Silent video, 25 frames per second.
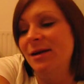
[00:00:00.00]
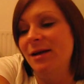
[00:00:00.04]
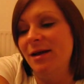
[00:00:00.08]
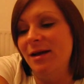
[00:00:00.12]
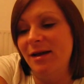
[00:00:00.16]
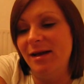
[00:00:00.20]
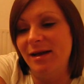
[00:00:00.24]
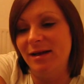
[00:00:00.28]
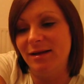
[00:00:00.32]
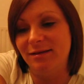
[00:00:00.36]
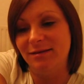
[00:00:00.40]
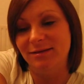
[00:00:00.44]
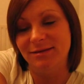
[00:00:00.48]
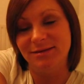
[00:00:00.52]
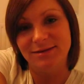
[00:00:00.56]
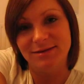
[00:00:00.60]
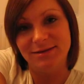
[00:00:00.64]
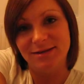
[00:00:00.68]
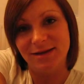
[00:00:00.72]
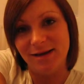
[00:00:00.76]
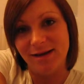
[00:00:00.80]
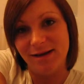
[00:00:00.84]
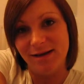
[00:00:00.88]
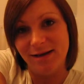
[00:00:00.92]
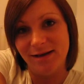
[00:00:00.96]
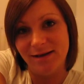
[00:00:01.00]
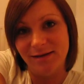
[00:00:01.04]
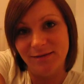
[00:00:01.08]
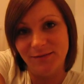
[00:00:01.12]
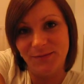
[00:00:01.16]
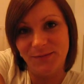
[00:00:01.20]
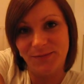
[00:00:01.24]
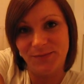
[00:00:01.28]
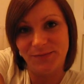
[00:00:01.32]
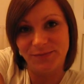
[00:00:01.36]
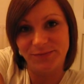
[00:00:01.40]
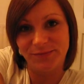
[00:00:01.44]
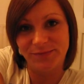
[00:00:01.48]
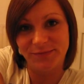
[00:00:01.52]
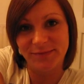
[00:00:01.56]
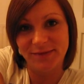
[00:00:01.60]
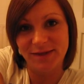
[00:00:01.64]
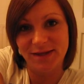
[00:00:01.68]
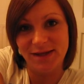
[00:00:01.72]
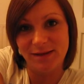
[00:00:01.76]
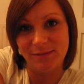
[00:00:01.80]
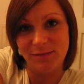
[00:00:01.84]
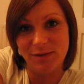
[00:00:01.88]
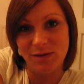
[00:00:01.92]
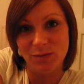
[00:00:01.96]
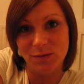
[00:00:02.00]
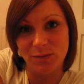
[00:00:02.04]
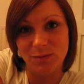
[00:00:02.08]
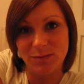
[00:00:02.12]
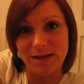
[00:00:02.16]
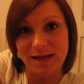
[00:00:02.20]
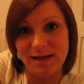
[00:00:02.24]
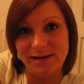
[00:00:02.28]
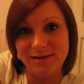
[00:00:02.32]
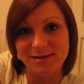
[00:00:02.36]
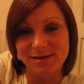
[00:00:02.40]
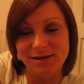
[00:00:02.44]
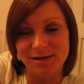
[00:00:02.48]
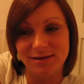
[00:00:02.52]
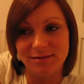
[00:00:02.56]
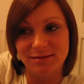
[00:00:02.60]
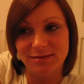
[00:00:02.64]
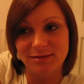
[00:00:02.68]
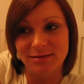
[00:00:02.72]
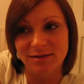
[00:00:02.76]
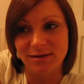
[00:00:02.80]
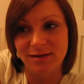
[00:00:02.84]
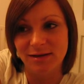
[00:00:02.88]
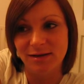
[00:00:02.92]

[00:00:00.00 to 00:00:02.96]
and uh, keep you updated